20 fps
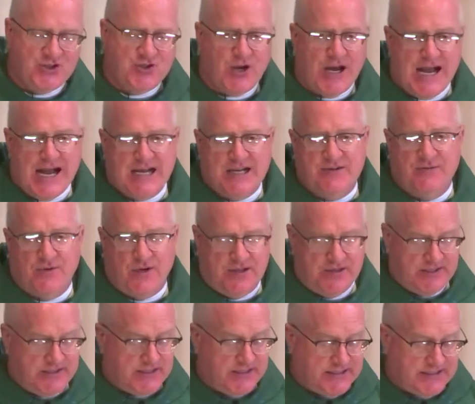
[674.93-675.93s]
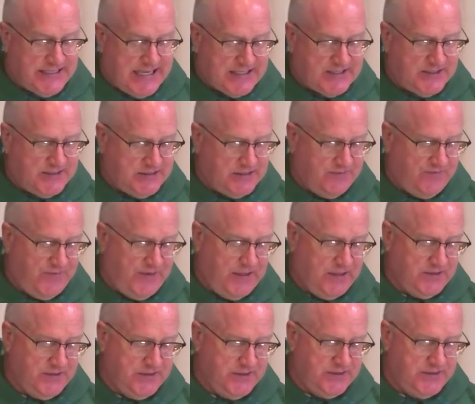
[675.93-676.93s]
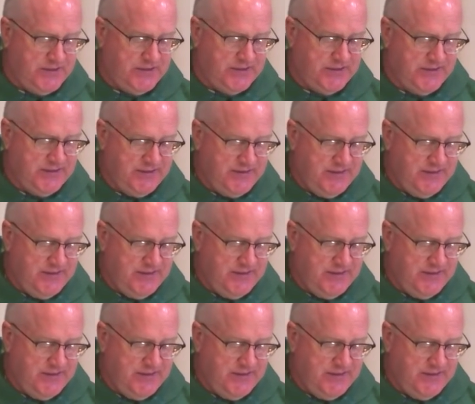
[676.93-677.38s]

track of all the successes and failures.